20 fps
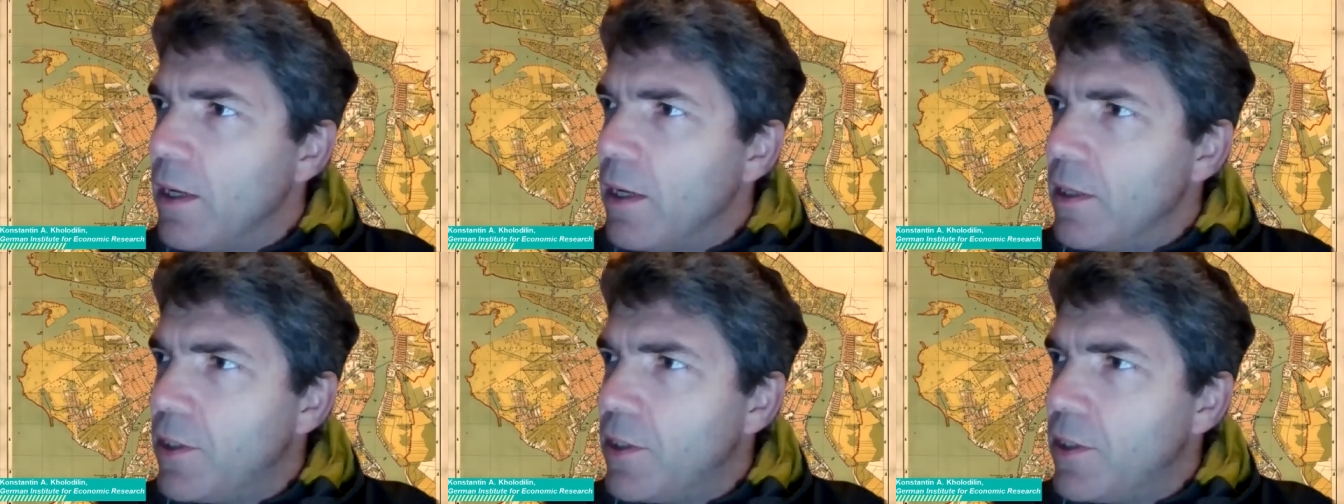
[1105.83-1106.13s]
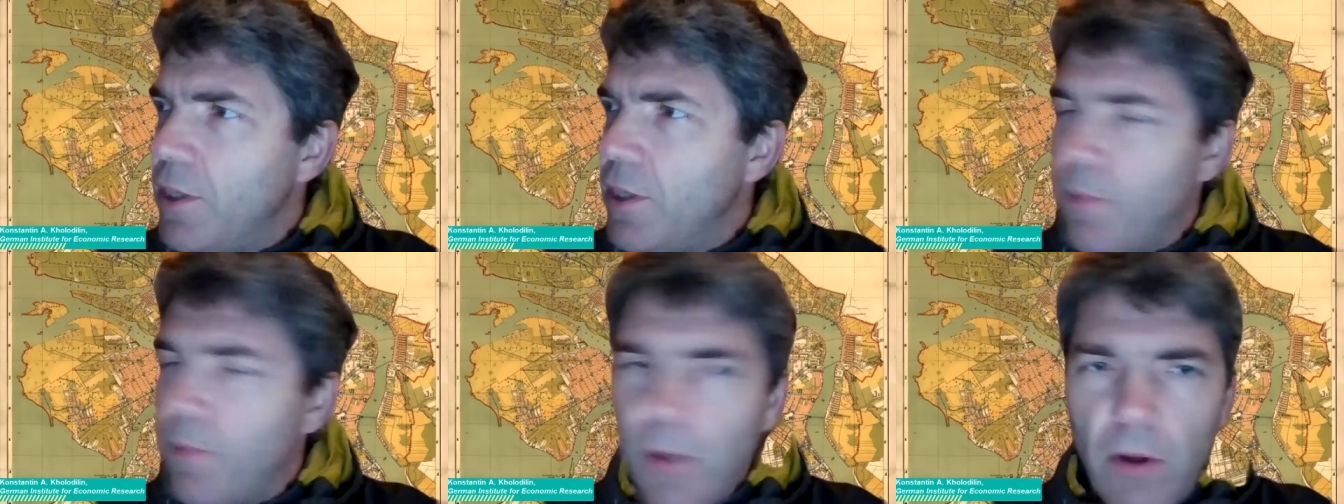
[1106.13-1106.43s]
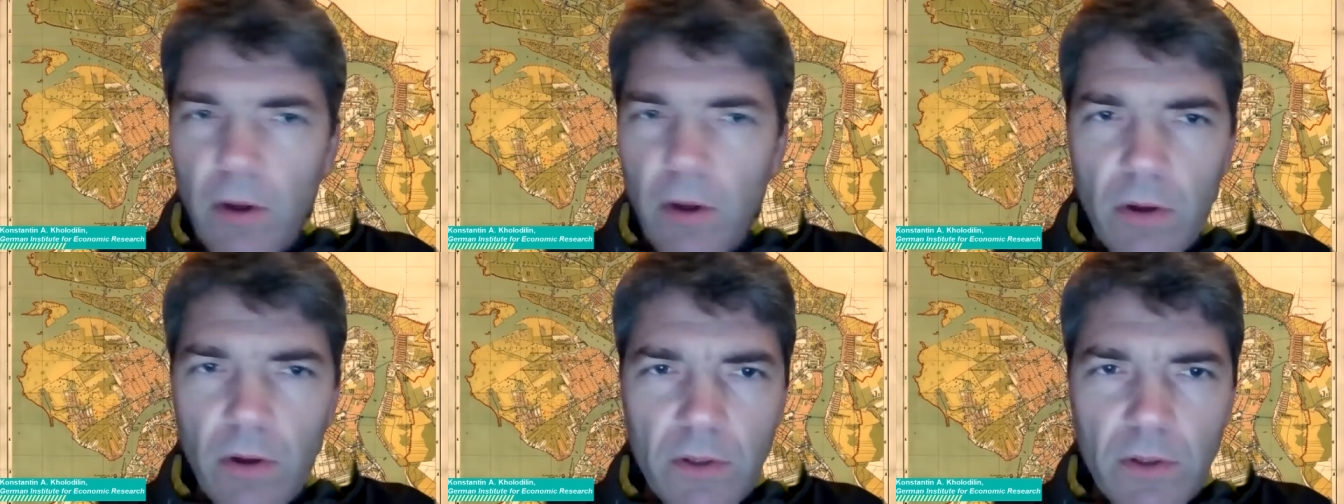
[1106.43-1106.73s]
cheap
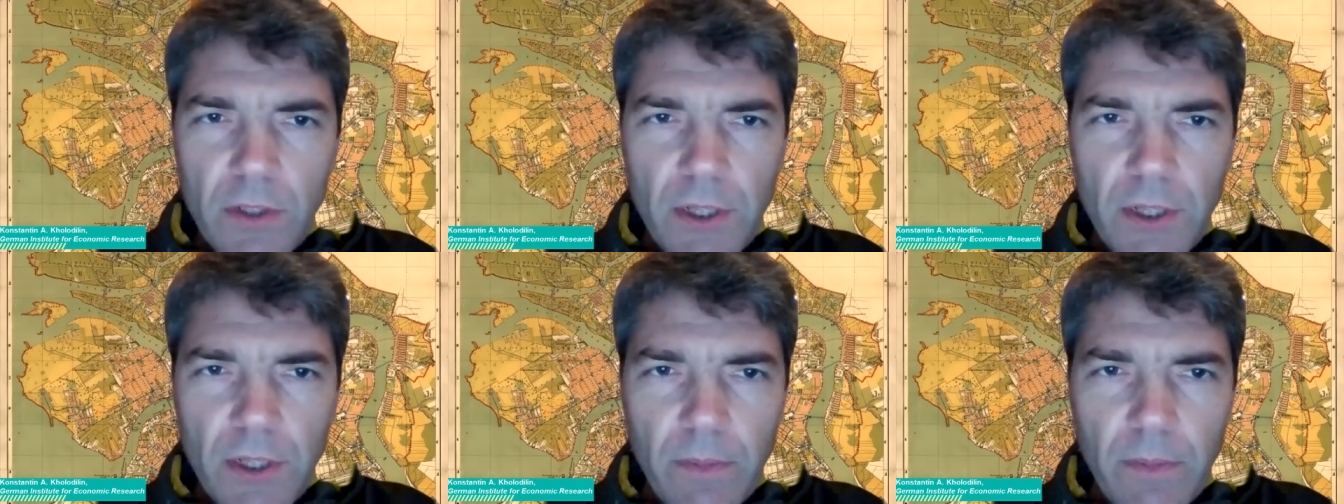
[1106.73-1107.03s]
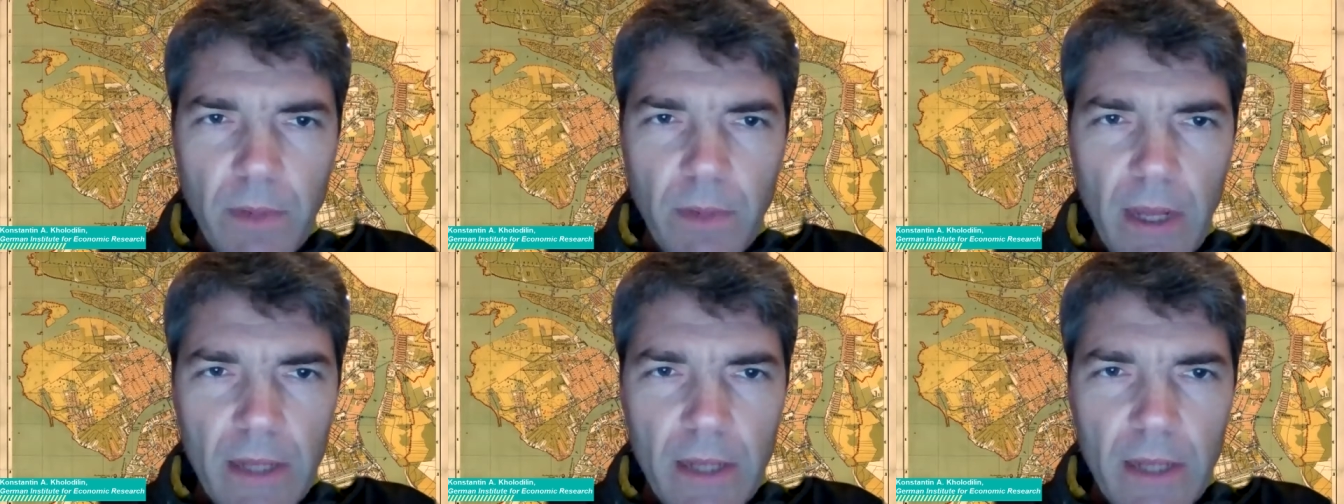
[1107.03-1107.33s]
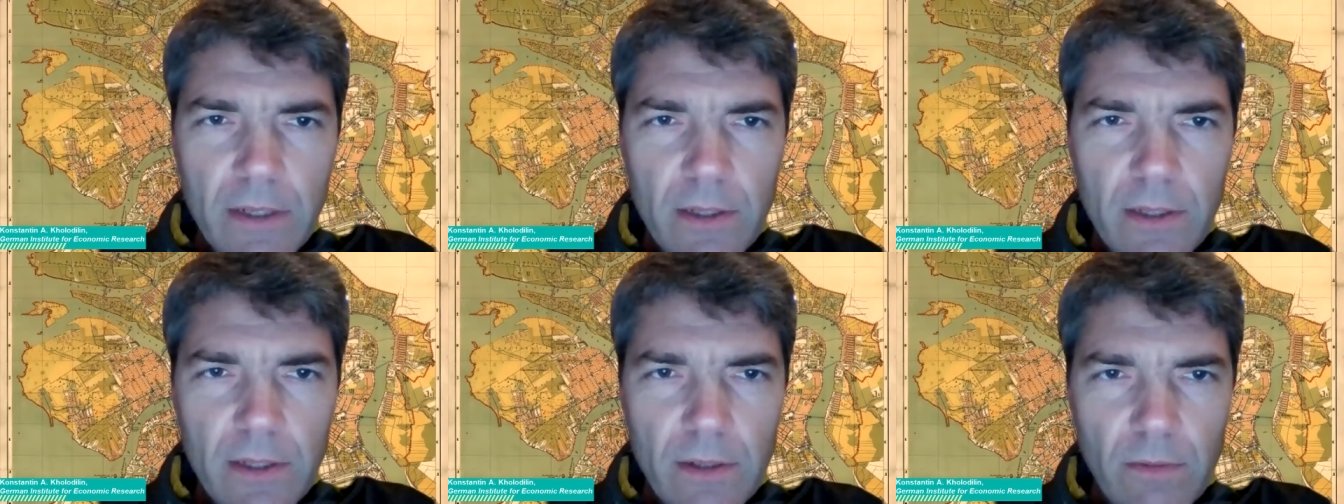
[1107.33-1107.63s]
loan, cheap
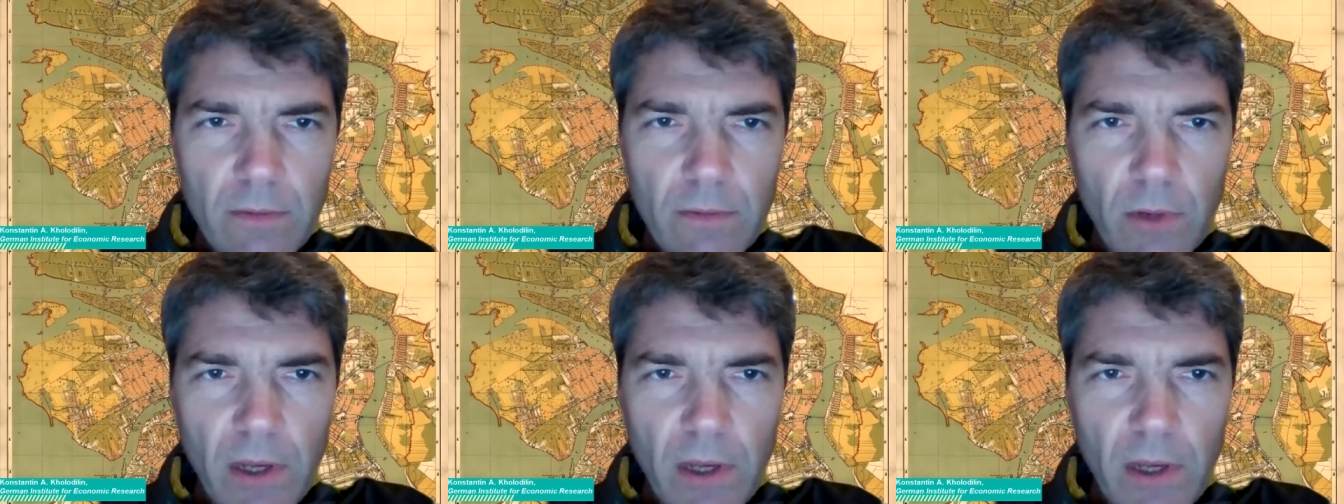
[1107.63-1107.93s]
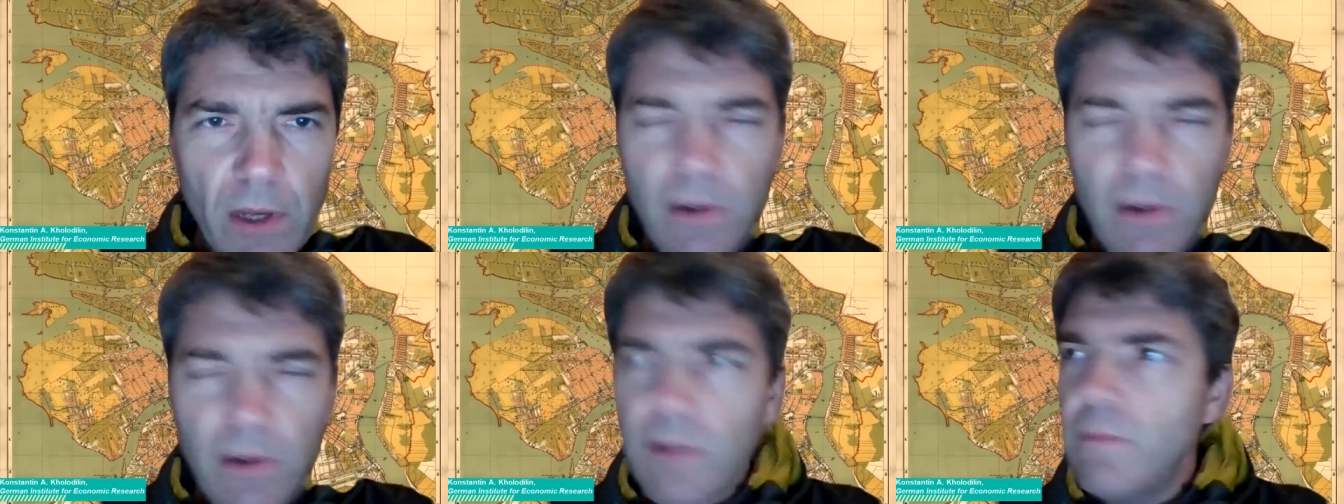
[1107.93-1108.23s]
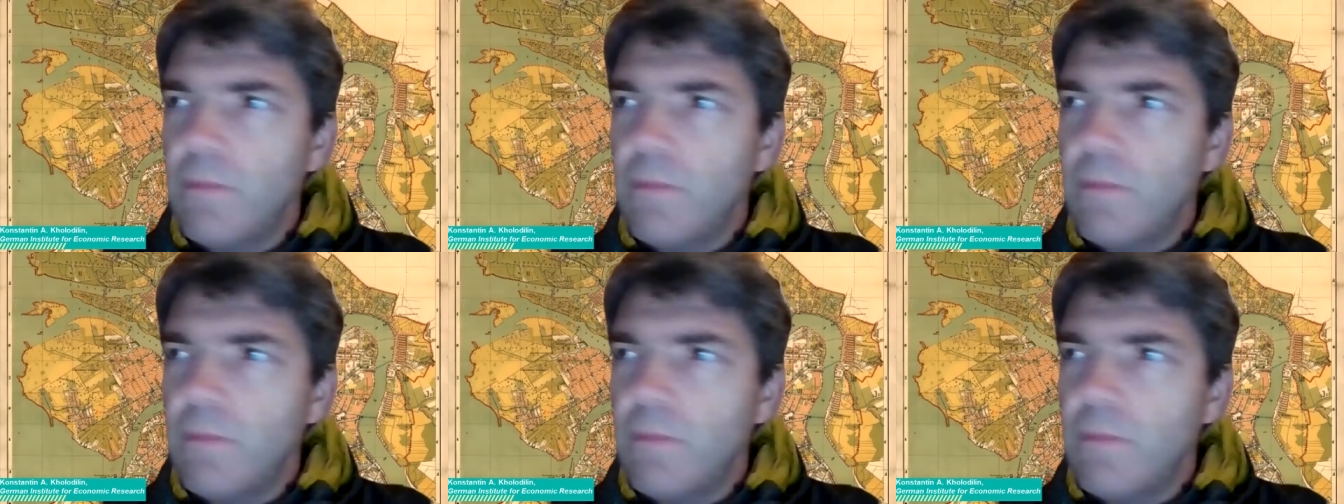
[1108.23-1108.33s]
land, whatever,